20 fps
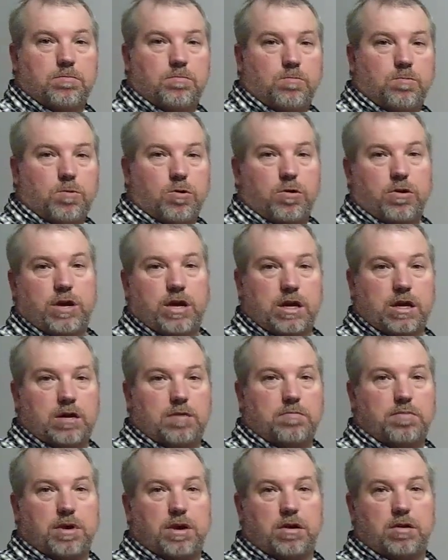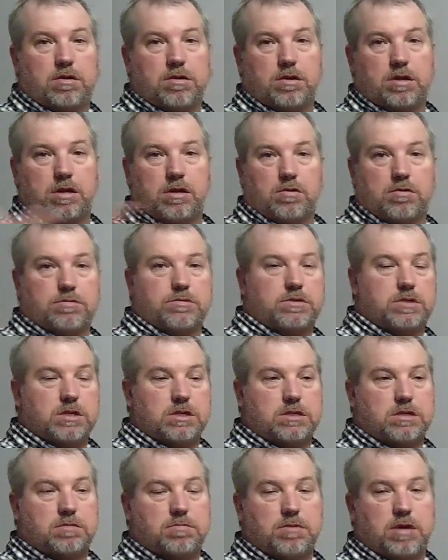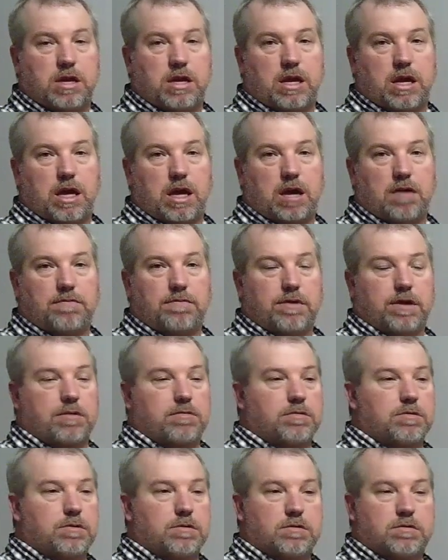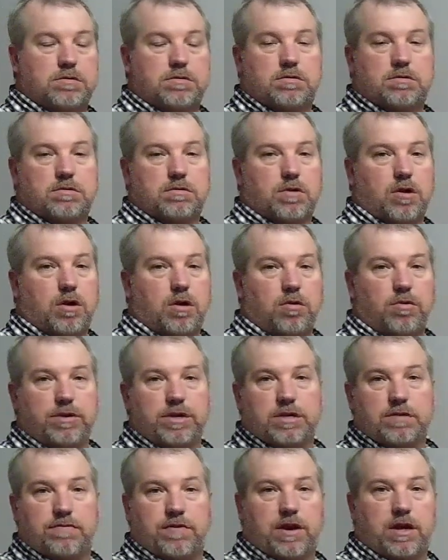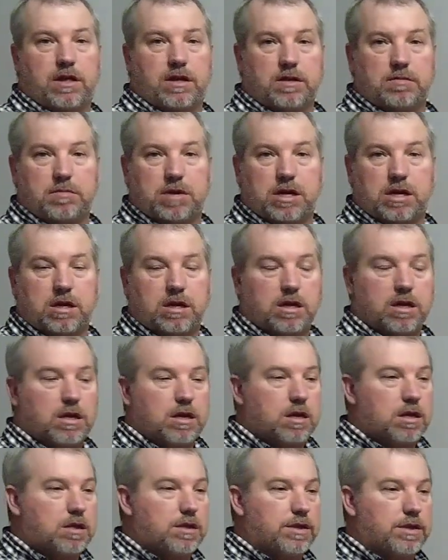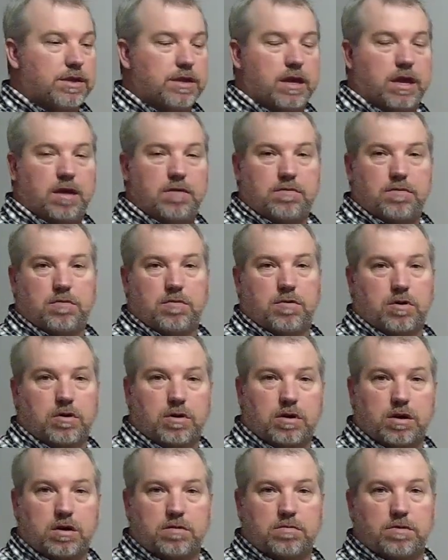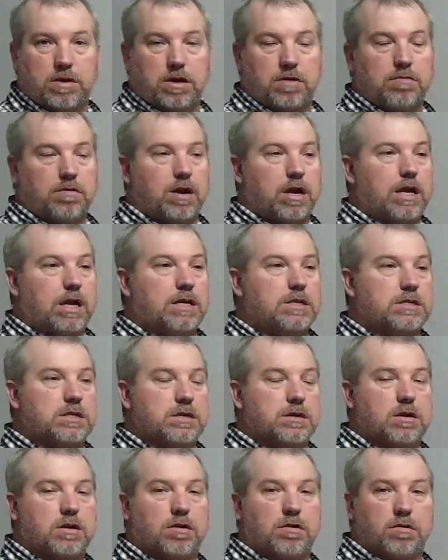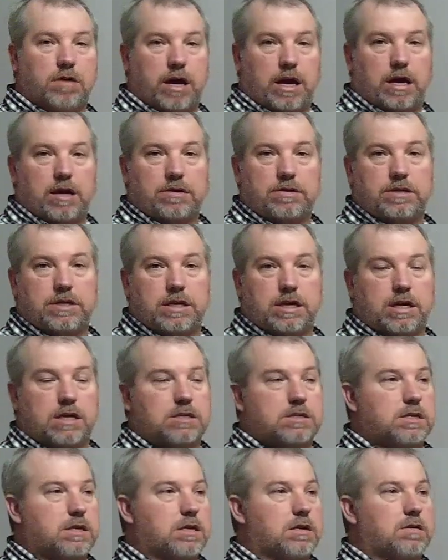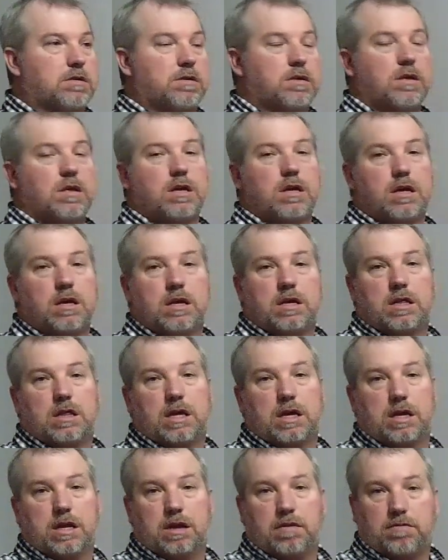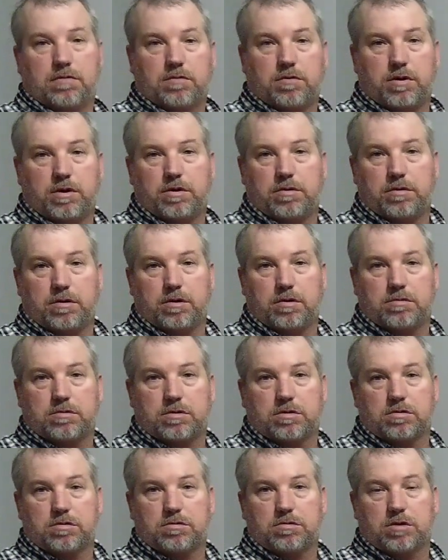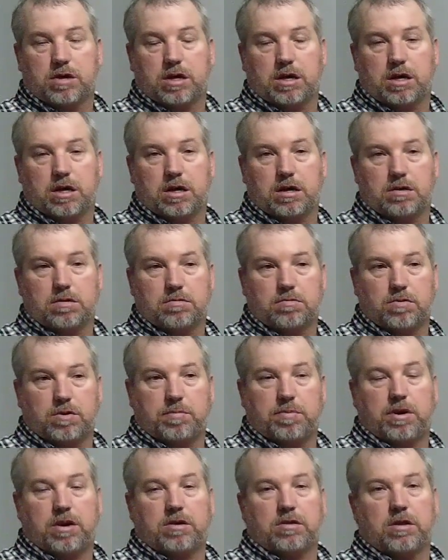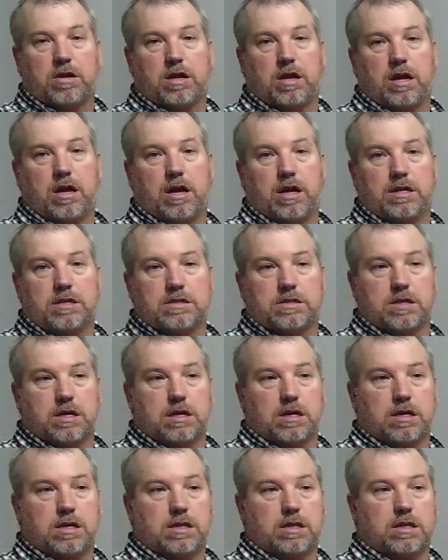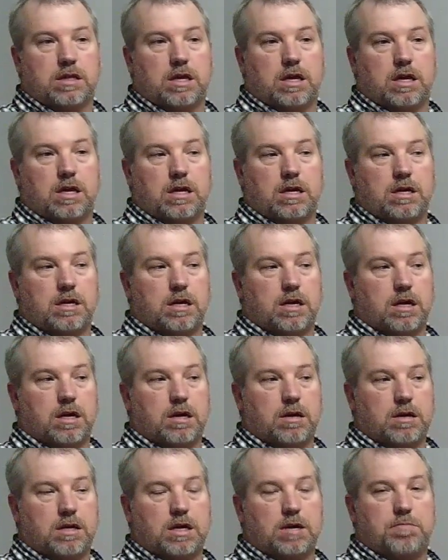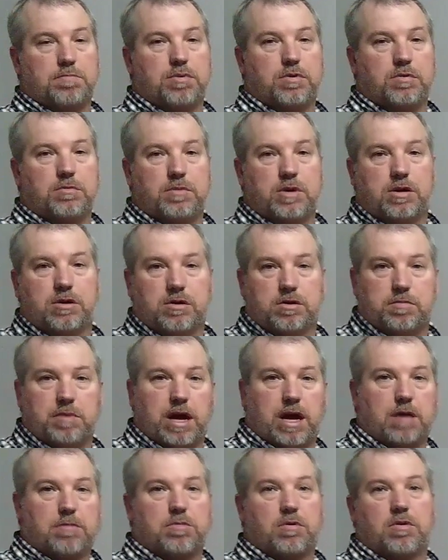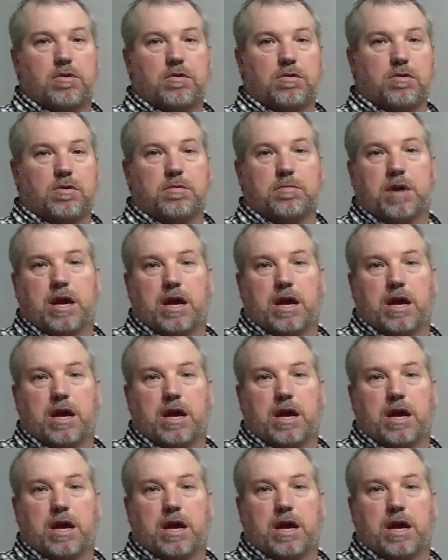working compared to the old system that I have that was always failing me, never working. When it rains, it'd go out. DSL, they never wanted to repair the lines. They keep putting me on the back burner,